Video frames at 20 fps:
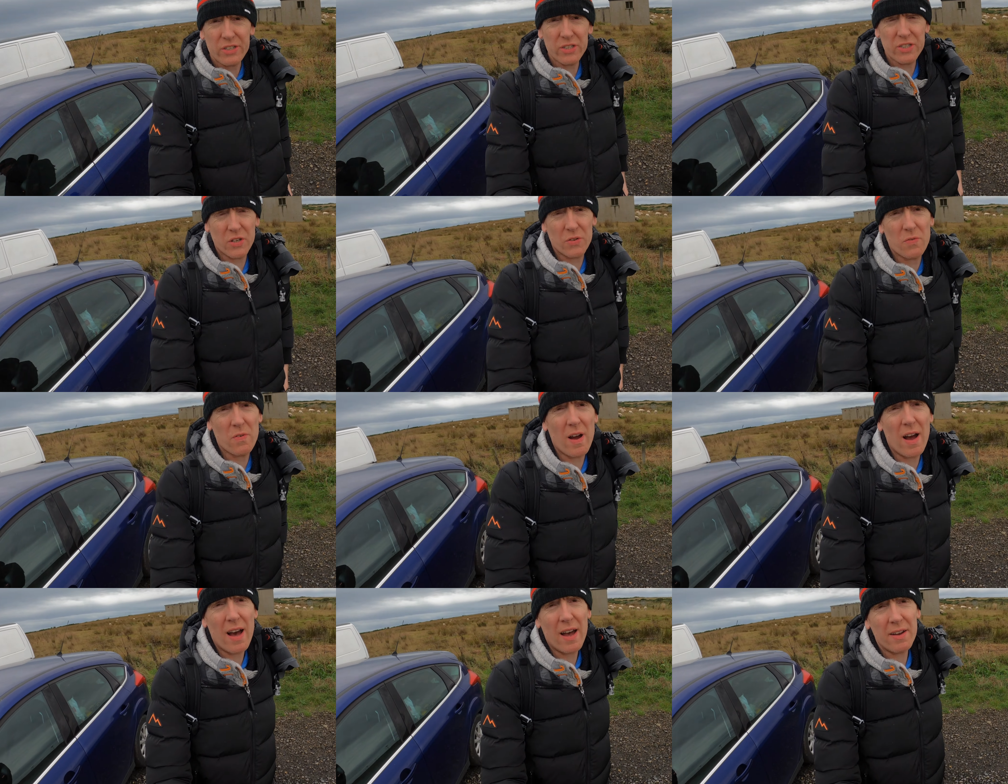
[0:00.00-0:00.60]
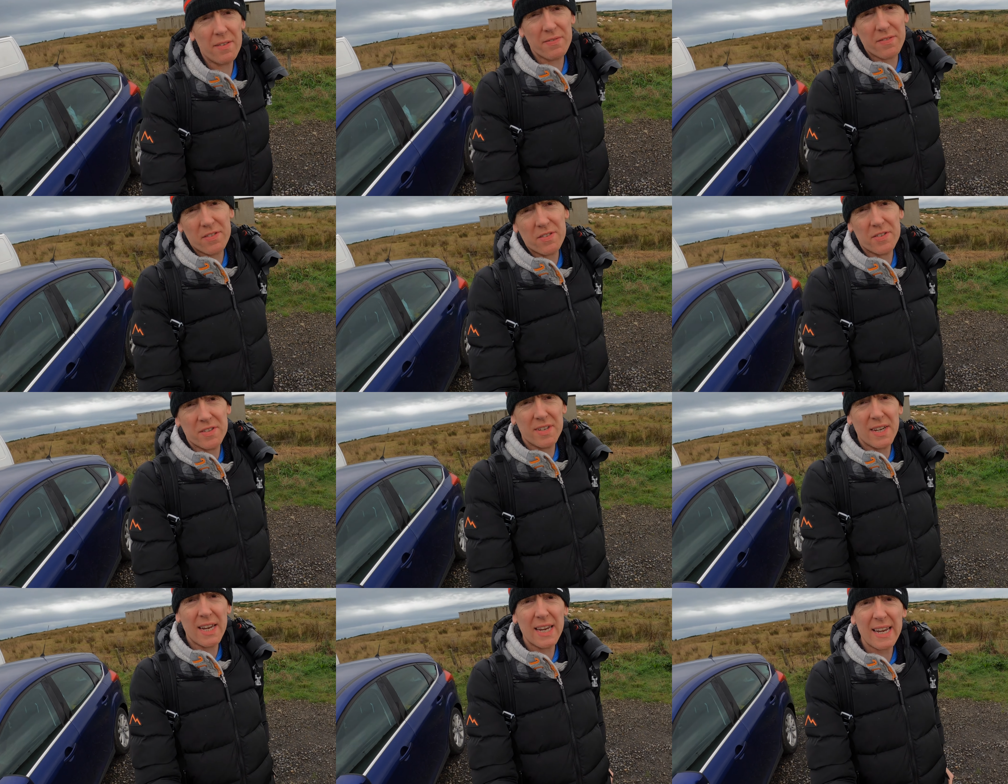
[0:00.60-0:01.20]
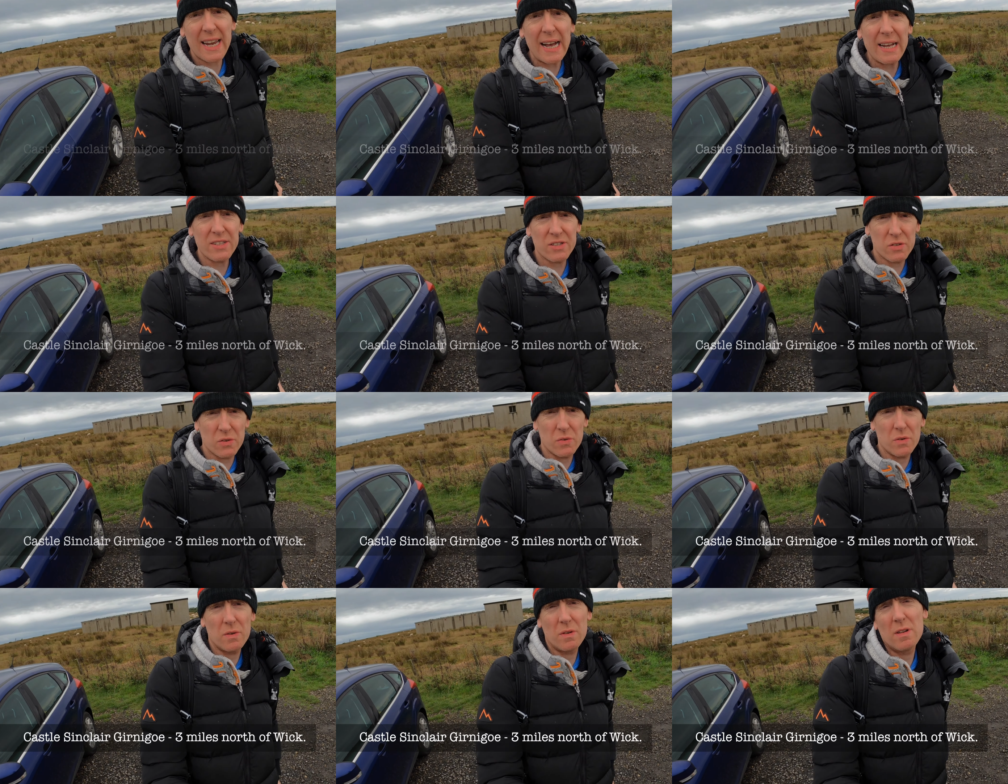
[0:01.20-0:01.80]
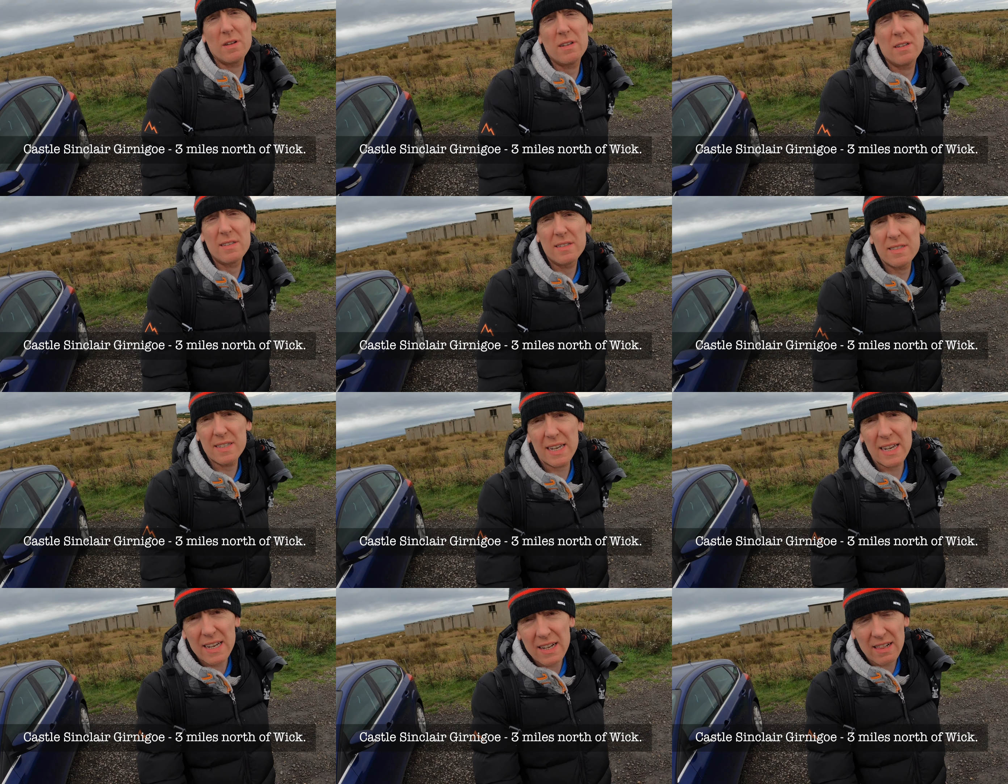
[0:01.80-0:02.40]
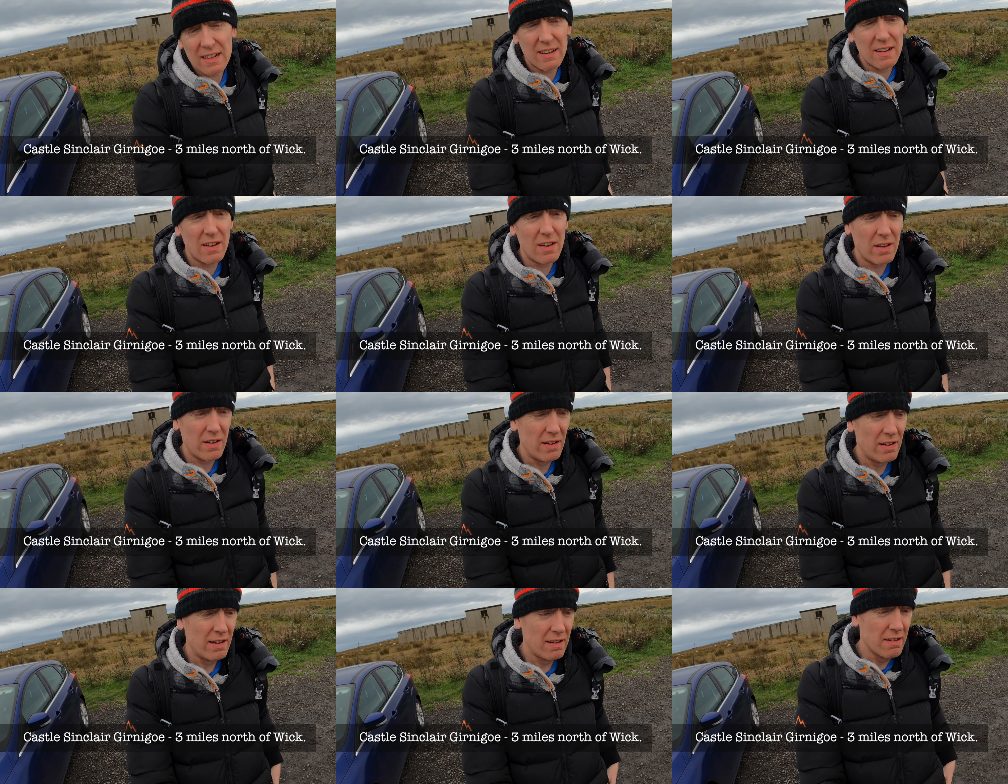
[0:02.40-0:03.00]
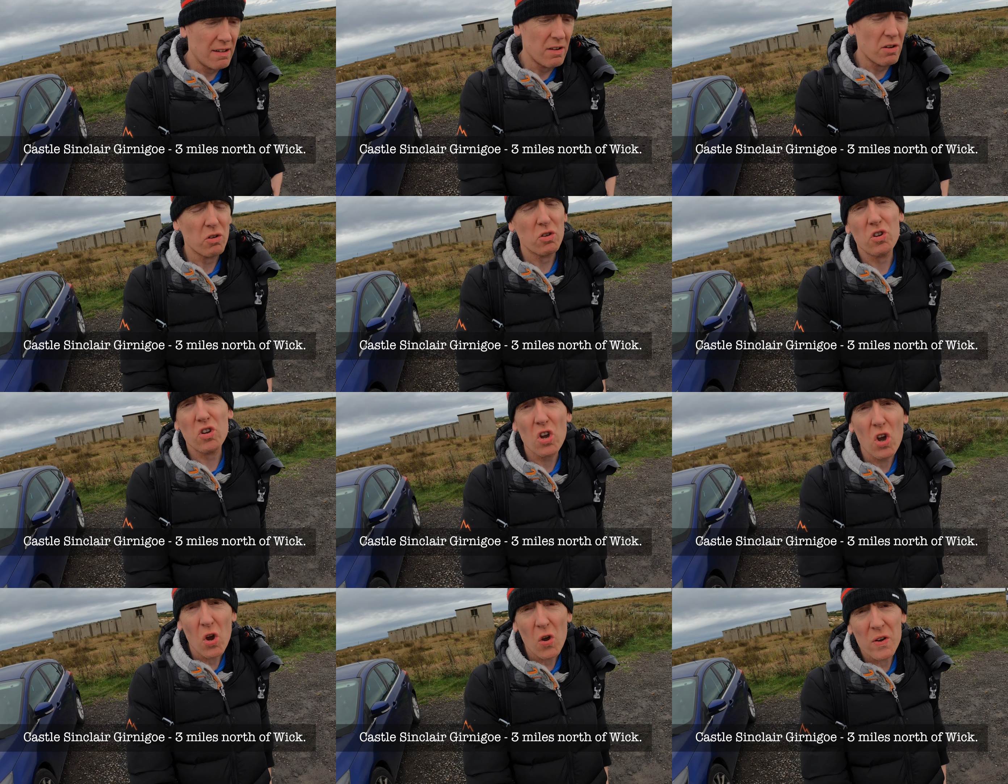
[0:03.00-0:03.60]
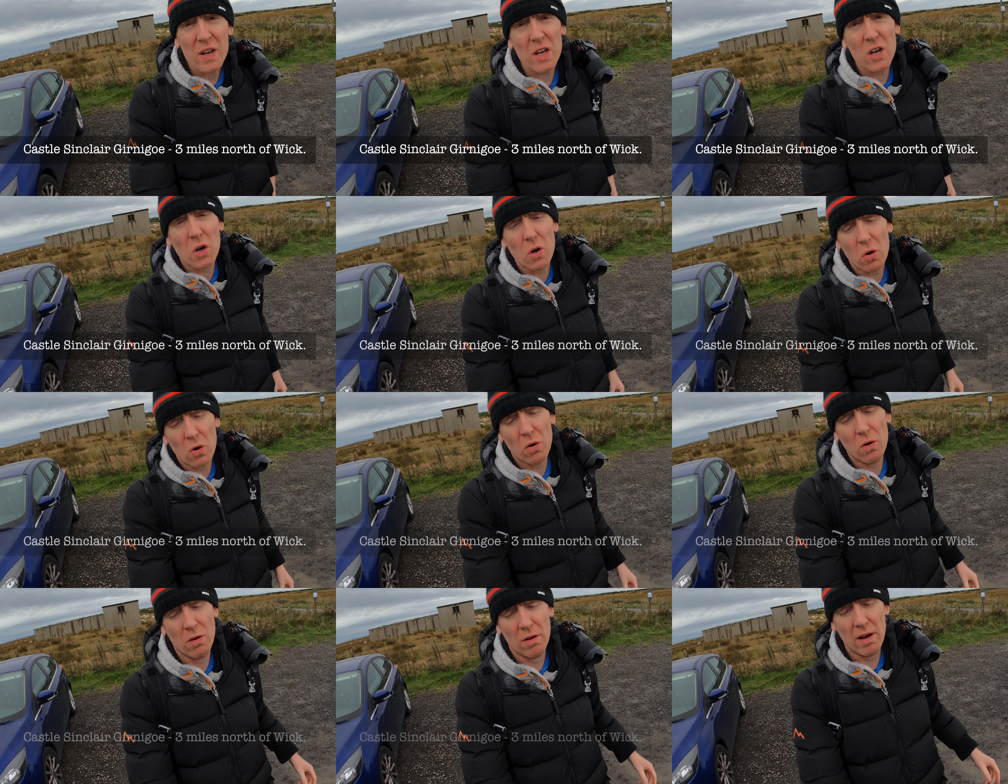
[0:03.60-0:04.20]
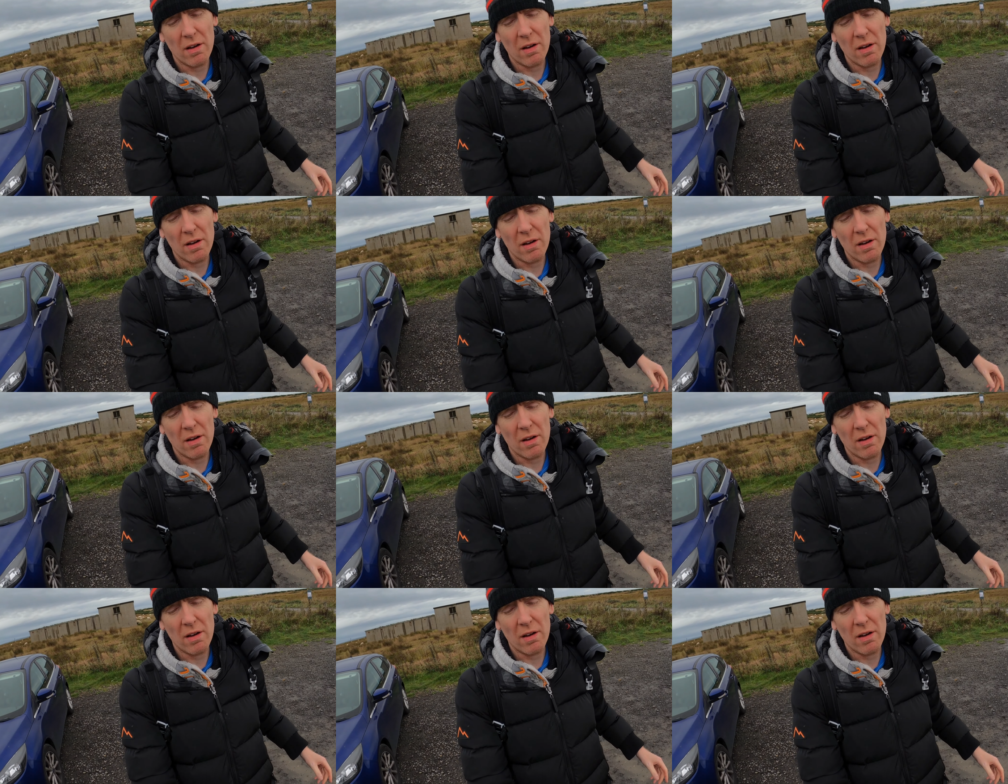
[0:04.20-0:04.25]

just arrived to see Castle Sinclair Girnigoe.